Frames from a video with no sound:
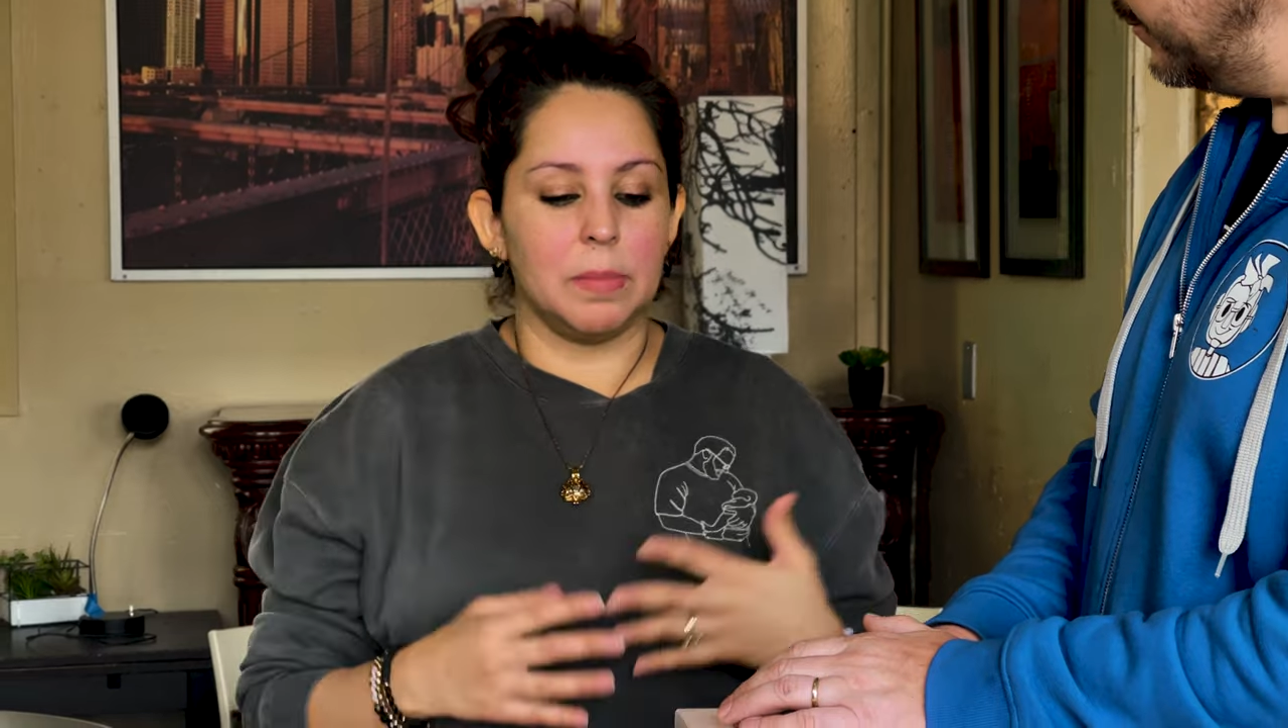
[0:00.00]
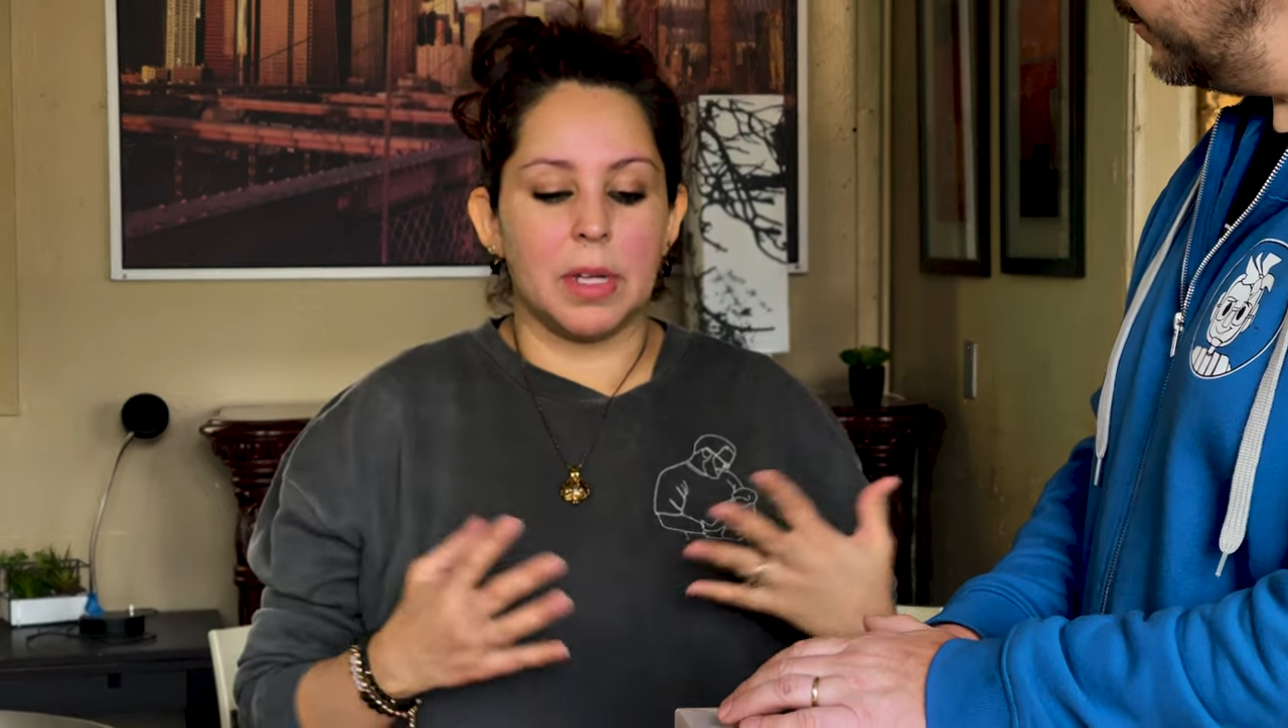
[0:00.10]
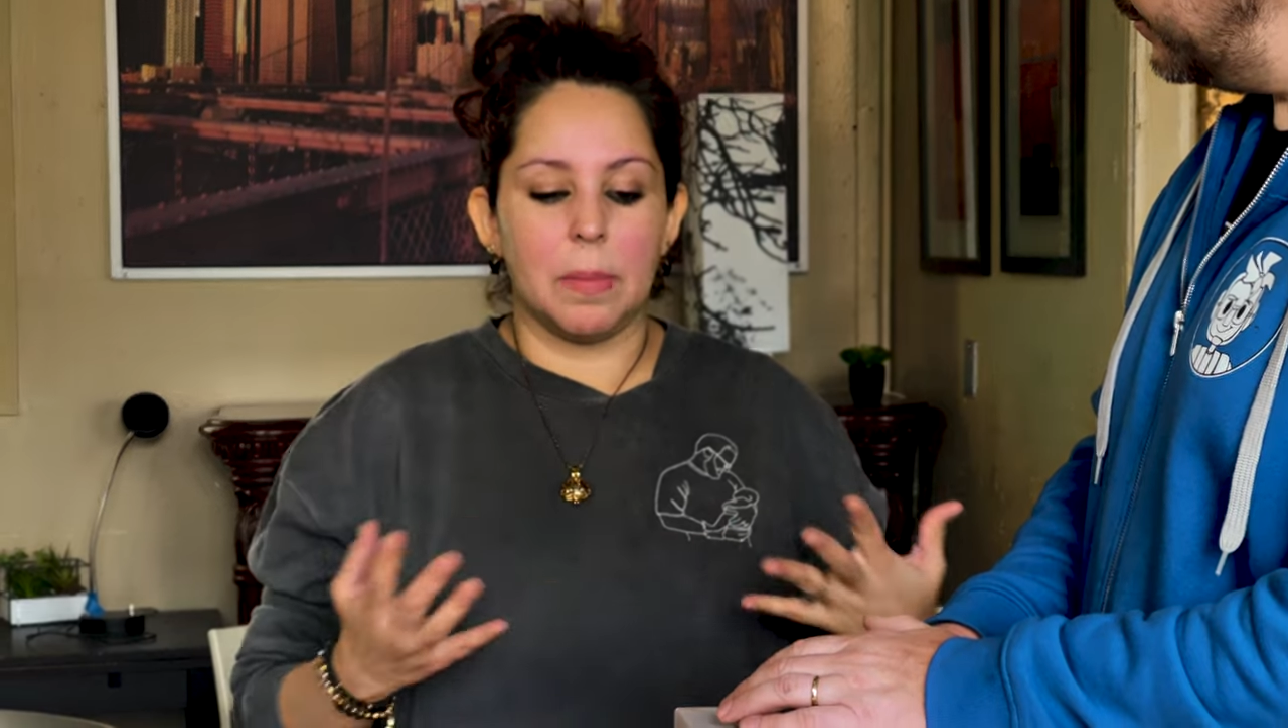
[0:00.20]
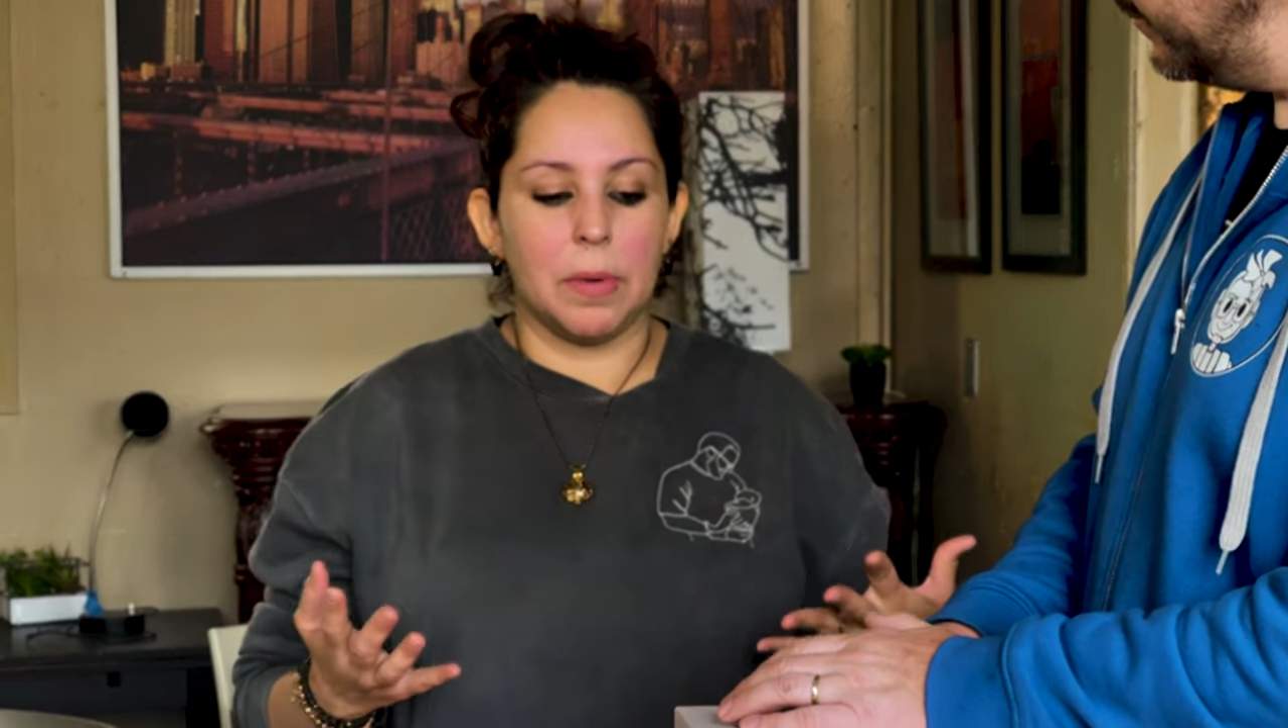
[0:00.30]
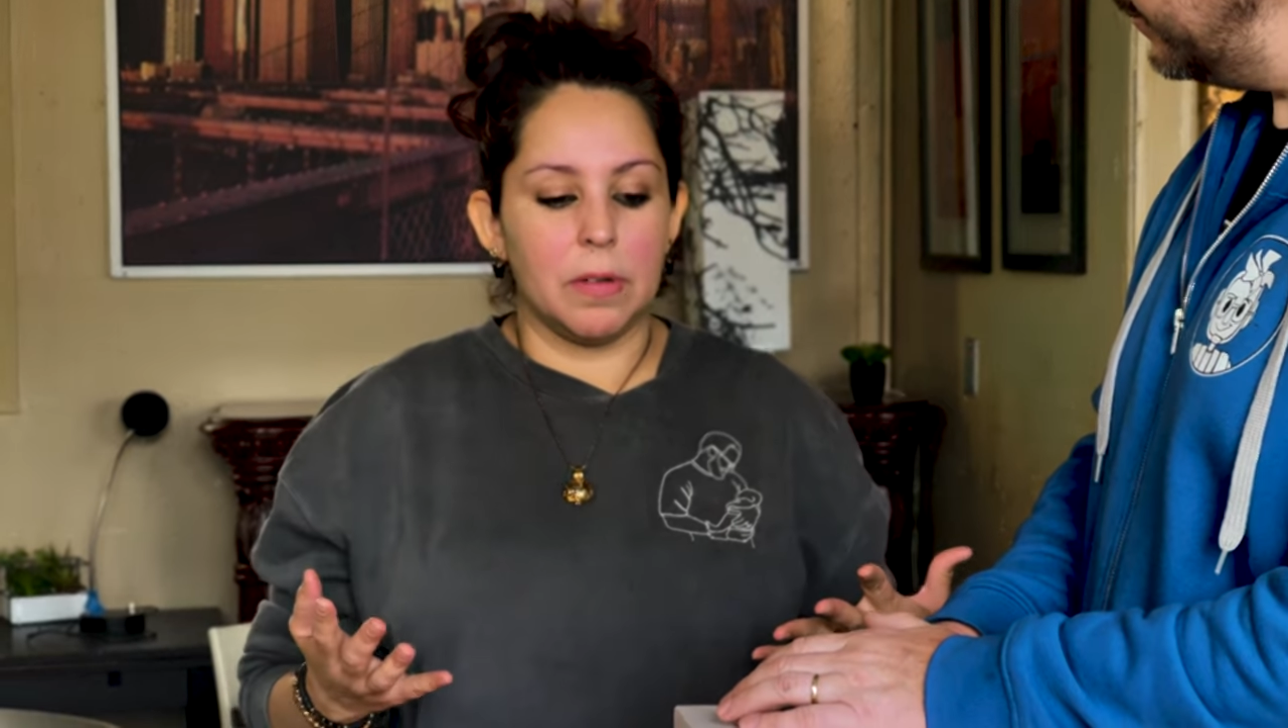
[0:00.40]

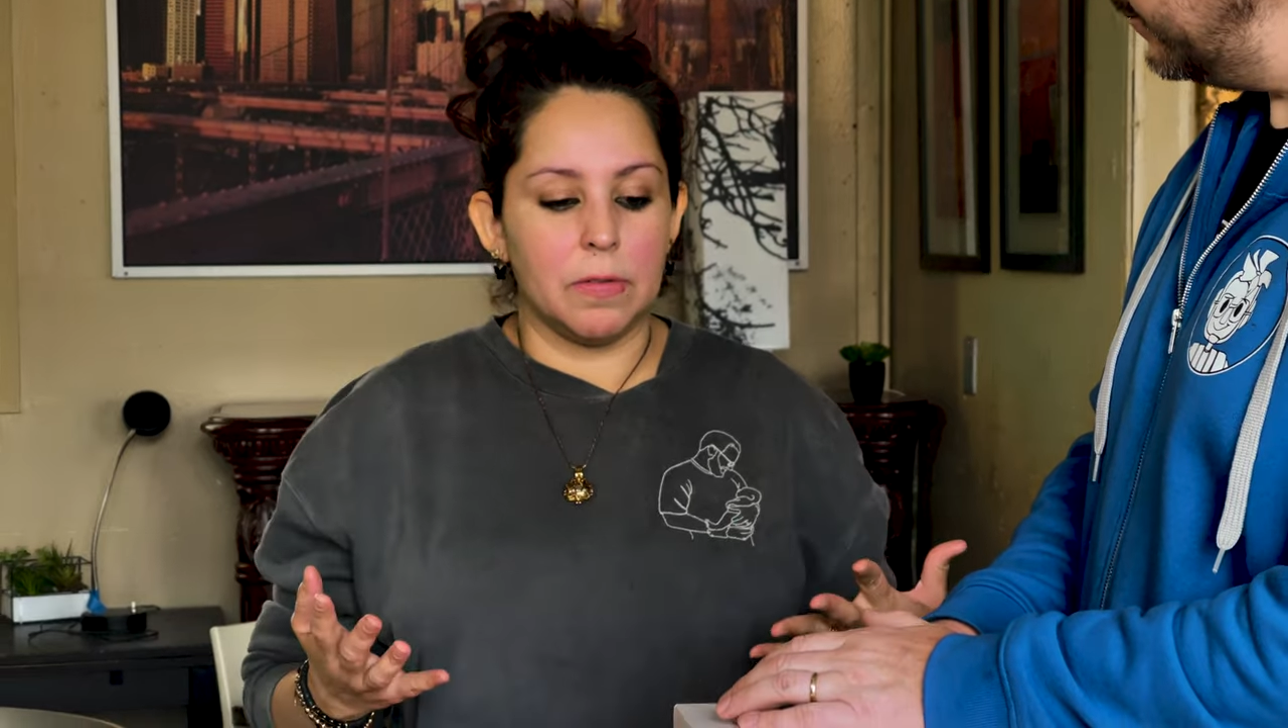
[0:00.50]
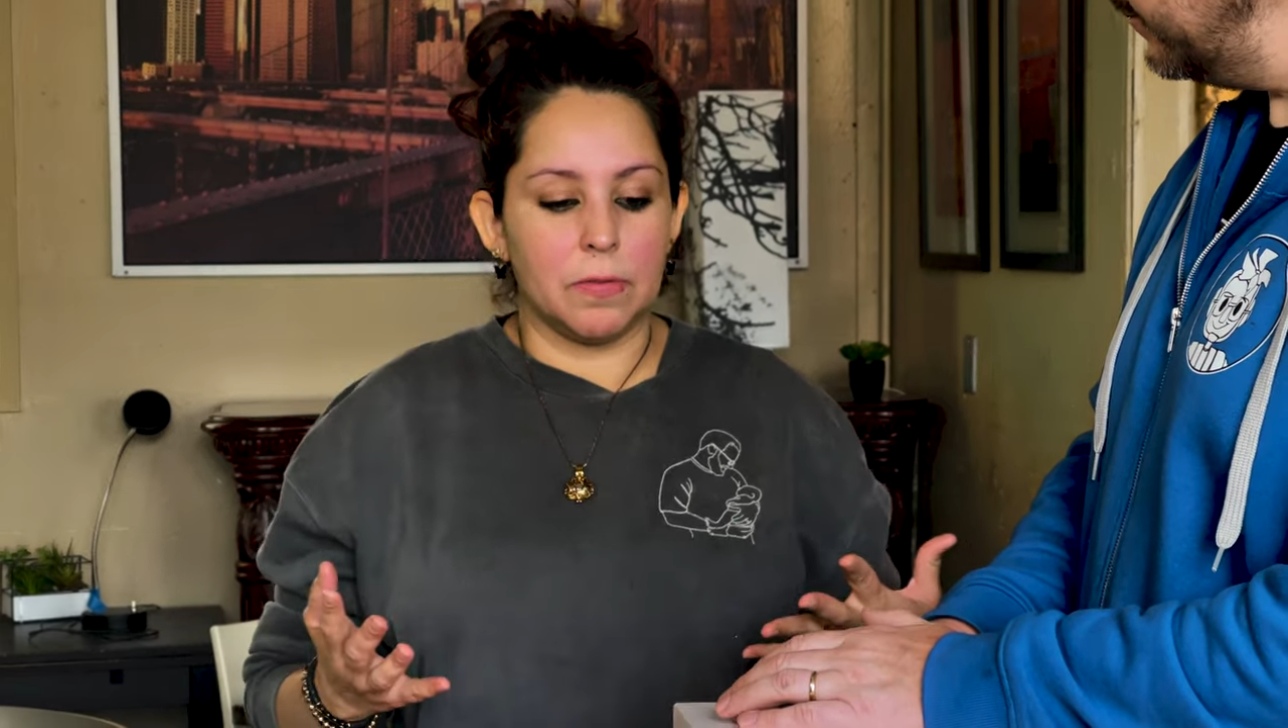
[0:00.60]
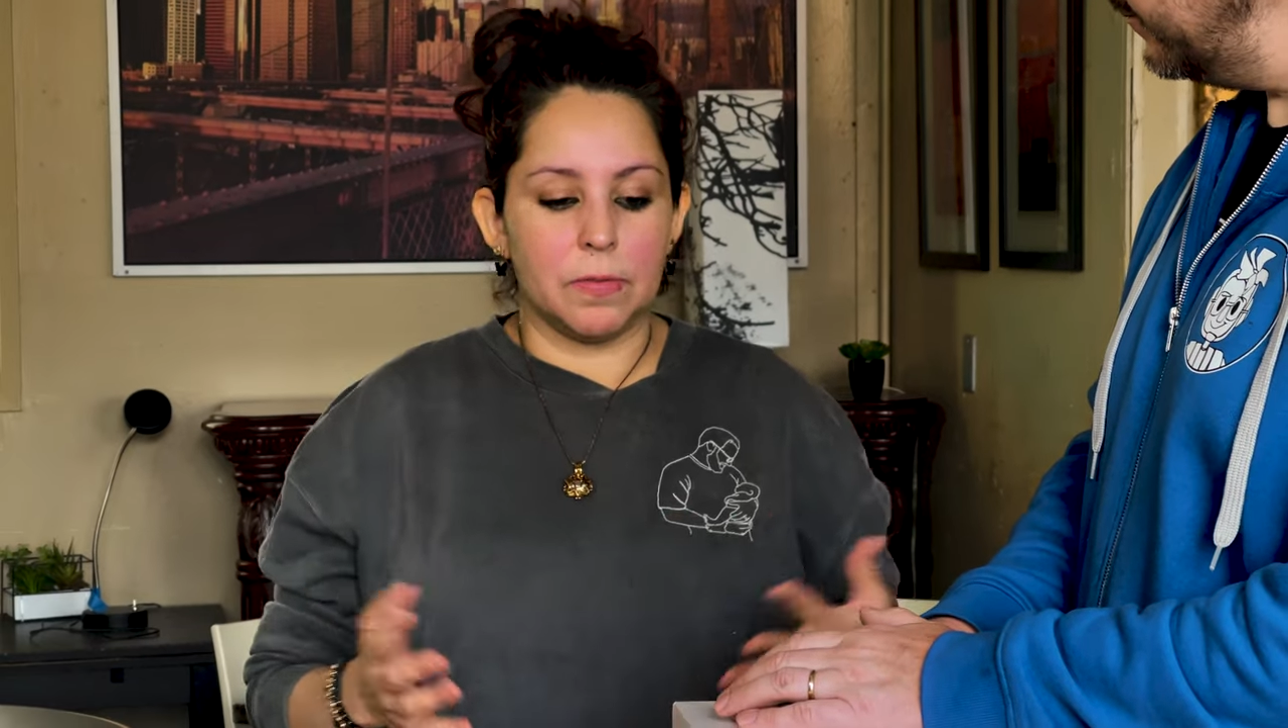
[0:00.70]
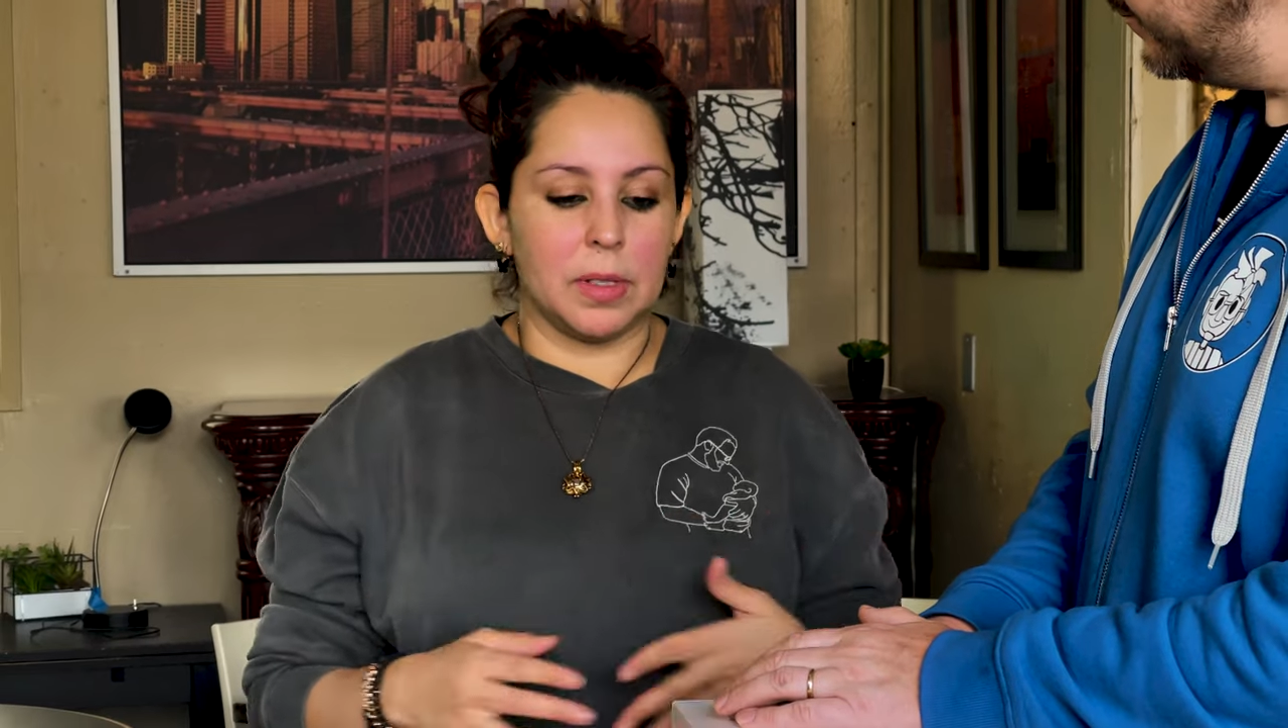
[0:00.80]
type of